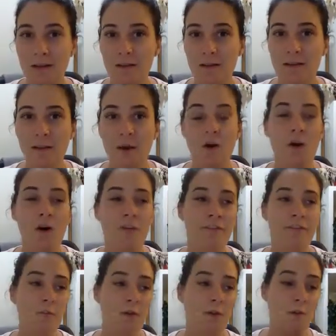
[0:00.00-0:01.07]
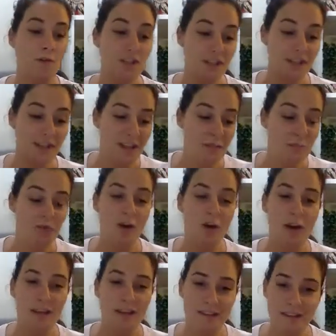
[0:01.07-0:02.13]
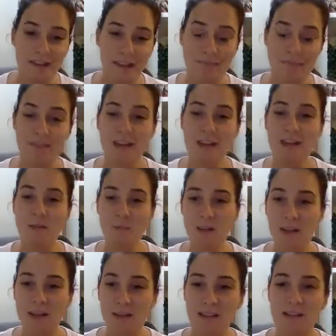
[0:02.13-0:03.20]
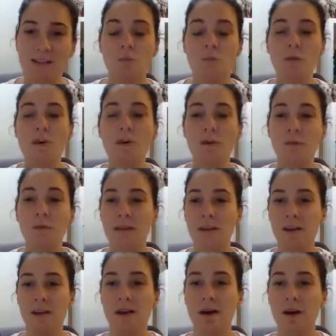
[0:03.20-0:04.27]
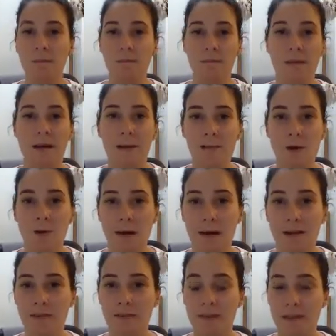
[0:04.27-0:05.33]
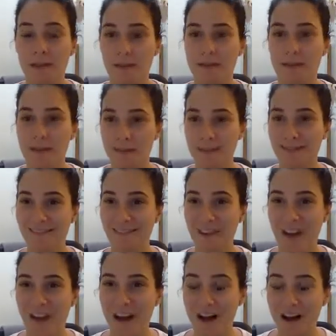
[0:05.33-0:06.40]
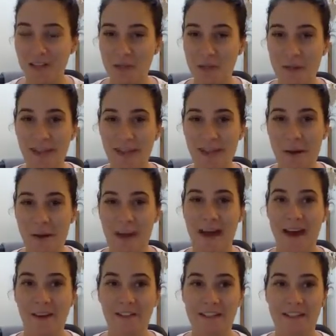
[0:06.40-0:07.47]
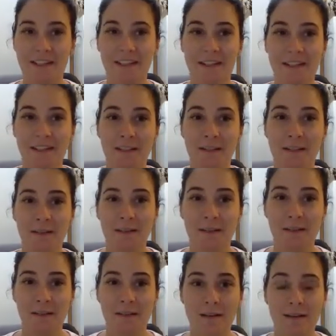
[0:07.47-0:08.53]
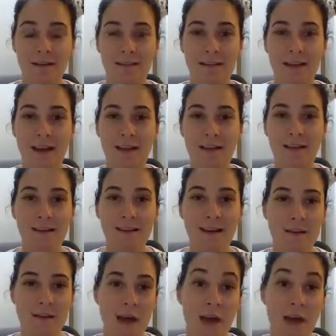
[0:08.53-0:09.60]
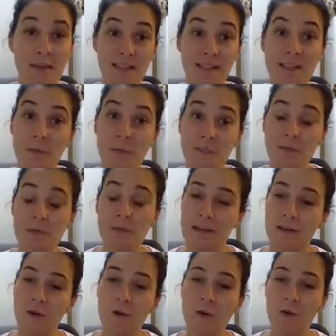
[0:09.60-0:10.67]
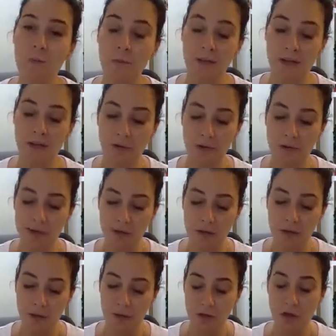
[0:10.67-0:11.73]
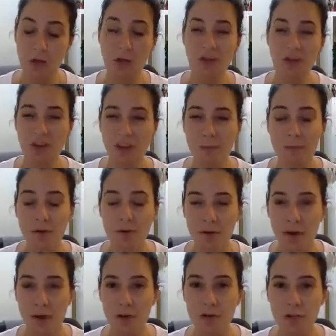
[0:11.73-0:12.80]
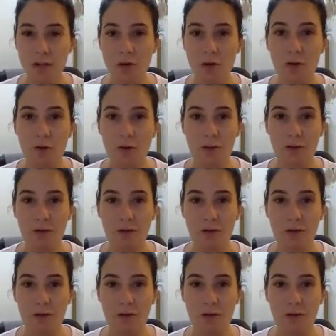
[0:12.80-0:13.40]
So often we will just keep trying the same thing, and when it doesn't work, we think, oh, I'm not made for this. I can't do it. I'm out. Yeah? And this is what's really cool, because you can jump on a coaching call with